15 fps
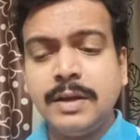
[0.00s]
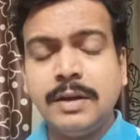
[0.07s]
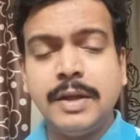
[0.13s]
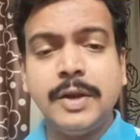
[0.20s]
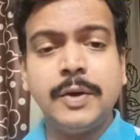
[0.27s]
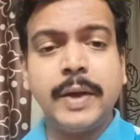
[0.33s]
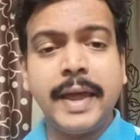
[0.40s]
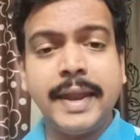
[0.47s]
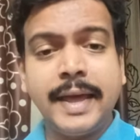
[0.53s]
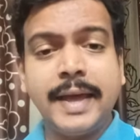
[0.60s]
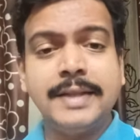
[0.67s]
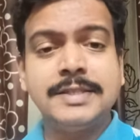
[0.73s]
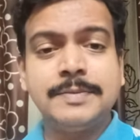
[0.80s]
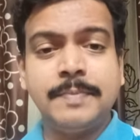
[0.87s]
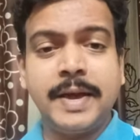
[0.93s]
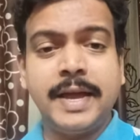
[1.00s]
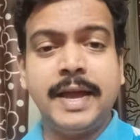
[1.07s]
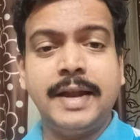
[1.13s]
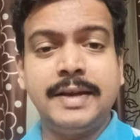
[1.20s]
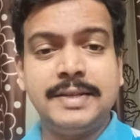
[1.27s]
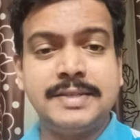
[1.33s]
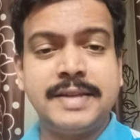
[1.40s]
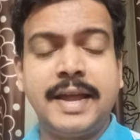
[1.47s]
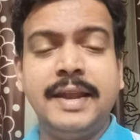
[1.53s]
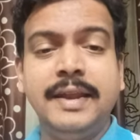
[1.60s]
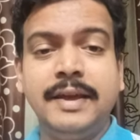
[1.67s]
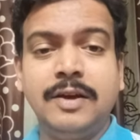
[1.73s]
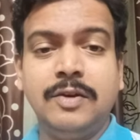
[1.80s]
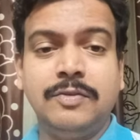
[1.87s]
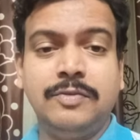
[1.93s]
enhance my
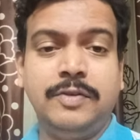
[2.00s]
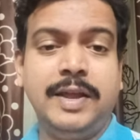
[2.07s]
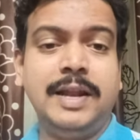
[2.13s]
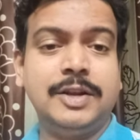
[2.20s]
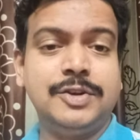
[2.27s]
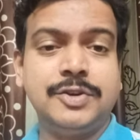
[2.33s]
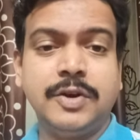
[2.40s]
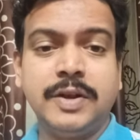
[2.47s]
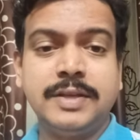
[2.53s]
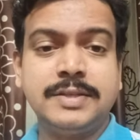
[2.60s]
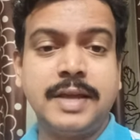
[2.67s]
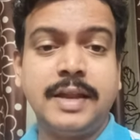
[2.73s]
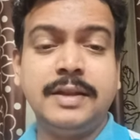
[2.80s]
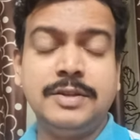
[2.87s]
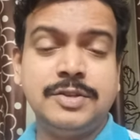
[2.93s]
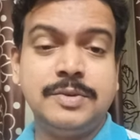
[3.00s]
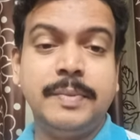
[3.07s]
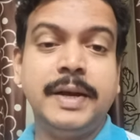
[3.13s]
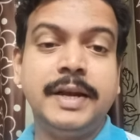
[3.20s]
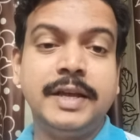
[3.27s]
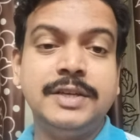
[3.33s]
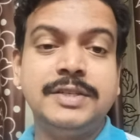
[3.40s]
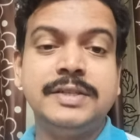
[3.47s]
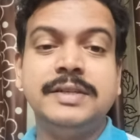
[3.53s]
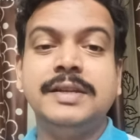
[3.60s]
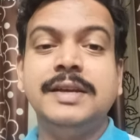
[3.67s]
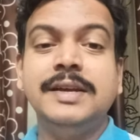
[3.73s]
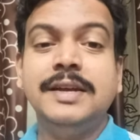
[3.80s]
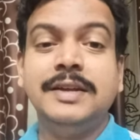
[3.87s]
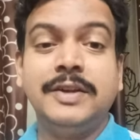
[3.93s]
understanding of electronics and instrumentation.
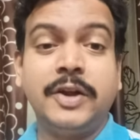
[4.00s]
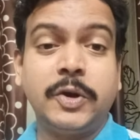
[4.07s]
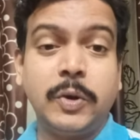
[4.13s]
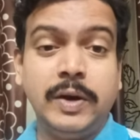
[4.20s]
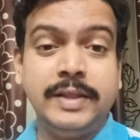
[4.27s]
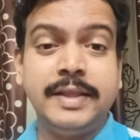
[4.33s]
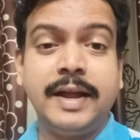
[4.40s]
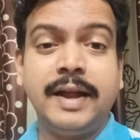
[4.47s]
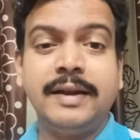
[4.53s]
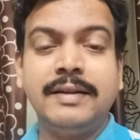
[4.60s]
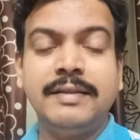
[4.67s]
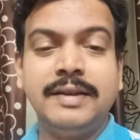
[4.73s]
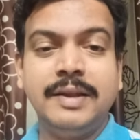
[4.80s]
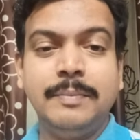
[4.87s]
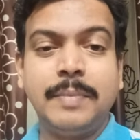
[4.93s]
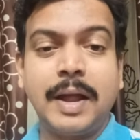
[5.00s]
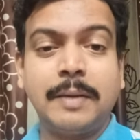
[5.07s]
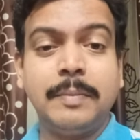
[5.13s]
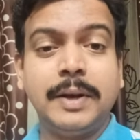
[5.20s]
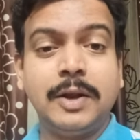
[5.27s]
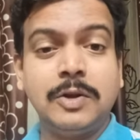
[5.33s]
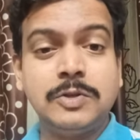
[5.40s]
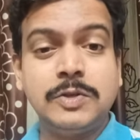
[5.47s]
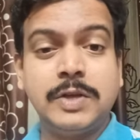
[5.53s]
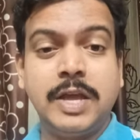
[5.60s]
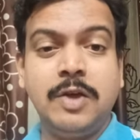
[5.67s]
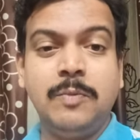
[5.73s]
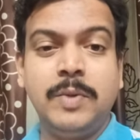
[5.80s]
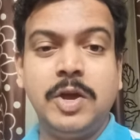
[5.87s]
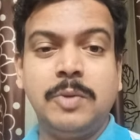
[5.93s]
Not only that, the department also
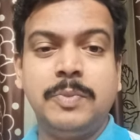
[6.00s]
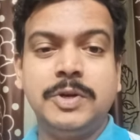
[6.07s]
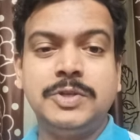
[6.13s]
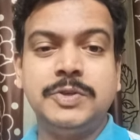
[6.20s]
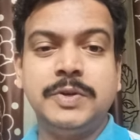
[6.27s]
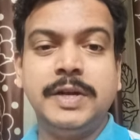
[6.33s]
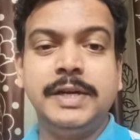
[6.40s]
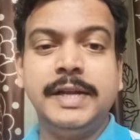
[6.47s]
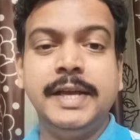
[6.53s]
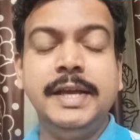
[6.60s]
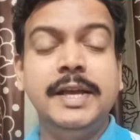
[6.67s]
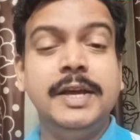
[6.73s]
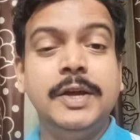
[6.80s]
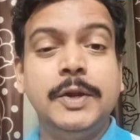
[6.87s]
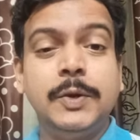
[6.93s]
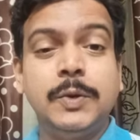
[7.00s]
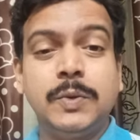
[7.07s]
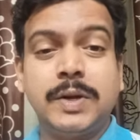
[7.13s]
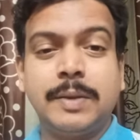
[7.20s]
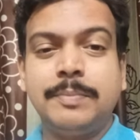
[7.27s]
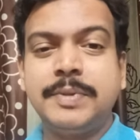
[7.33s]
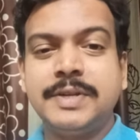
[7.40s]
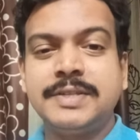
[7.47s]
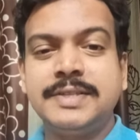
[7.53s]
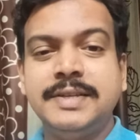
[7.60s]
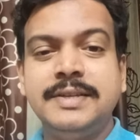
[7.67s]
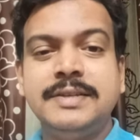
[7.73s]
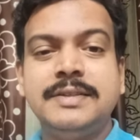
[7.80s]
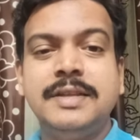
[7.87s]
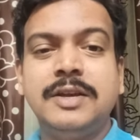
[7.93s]
gave me opportunity to
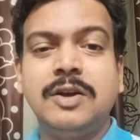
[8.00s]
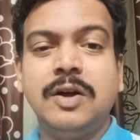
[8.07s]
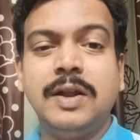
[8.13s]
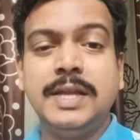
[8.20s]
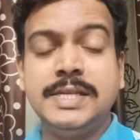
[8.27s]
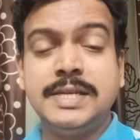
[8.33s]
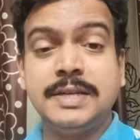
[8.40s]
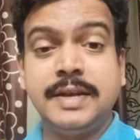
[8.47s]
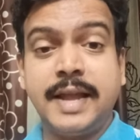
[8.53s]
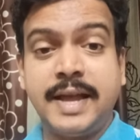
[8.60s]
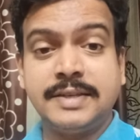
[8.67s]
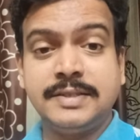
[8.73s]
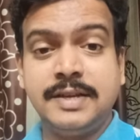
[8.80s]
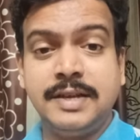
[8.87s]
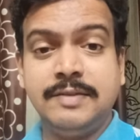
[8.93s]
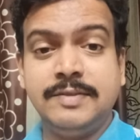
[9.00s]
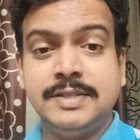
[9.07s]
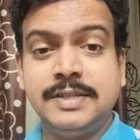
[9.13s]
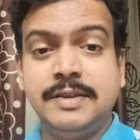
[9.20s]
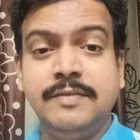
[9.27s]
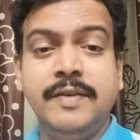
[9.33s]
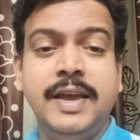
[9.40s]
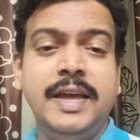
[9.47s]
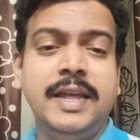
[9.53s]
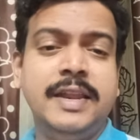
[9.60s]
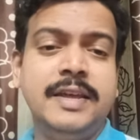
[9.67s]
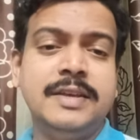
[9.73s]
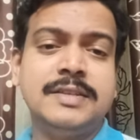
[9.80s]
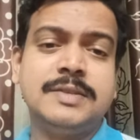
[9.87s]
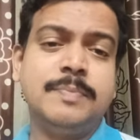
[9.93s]
represent the college at national levels in
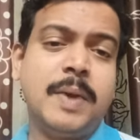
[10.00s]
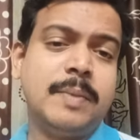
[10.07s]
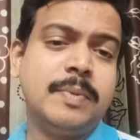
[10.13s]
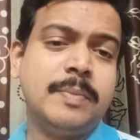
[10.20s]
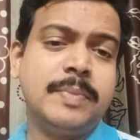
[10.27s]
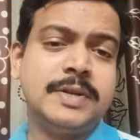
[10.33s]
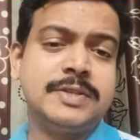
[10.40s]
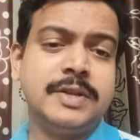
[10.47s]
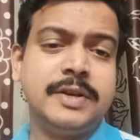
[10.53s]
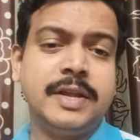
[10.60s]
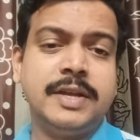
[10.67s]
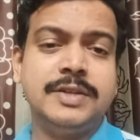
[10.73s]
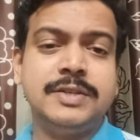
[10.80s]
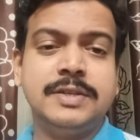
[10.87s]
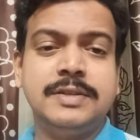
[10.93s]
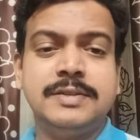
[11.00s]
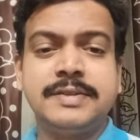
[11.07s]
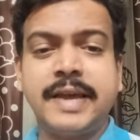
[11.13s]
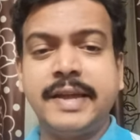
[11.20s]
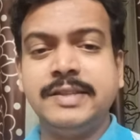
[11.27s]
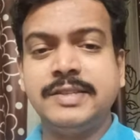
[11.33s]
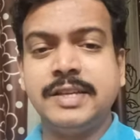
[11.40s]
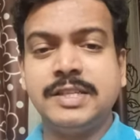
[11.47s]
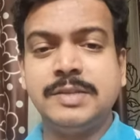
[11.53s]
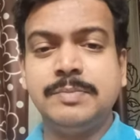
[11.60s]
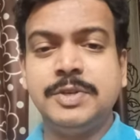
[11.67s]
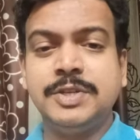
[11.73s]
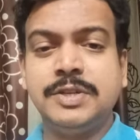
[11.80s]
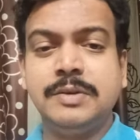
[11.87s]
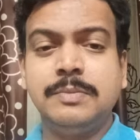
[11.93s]
various paper presentations, science
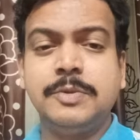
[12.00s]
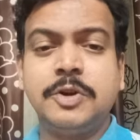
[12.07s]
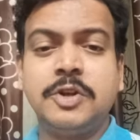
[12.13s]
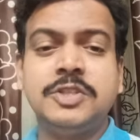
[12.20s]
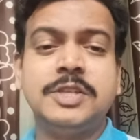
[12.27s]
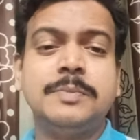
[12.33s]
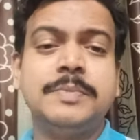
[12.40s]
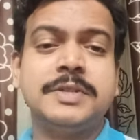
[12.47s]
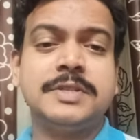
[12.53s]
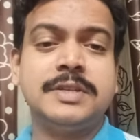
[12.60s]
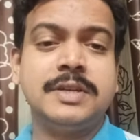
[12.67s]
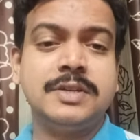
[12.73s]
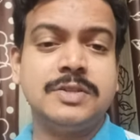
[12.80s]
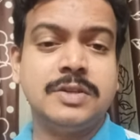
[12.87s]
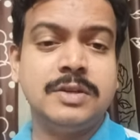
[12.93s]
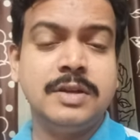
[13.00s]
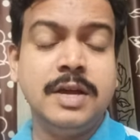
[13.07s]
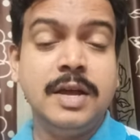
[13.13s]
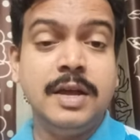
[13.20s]
exhibition, project presentation,